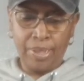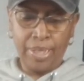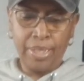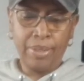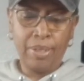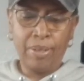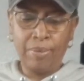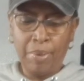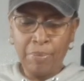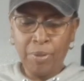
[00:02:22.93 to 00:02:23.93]
And
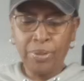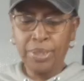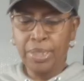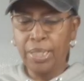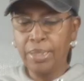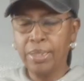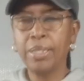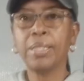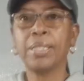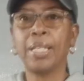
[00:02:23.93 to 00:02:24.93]
I'm going to take
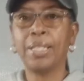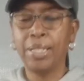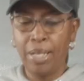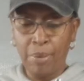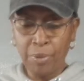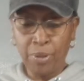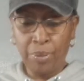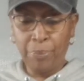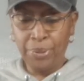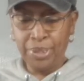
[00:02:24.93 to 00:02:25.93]
this, and then I'm going to
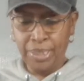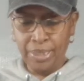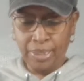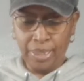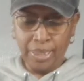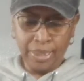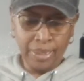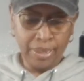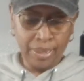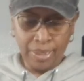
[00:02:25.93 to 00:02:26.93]
put this
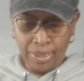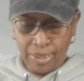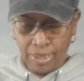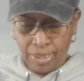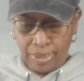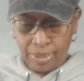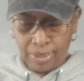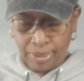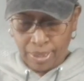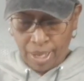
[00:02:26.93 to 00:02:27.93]
in the
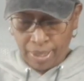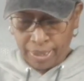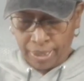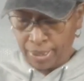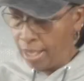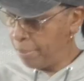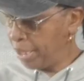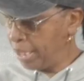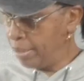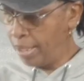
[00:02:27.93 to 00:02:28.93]
stocking.
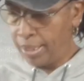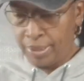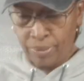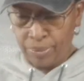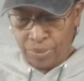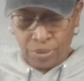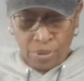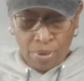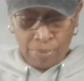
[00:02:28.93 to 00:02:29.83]
In that little jar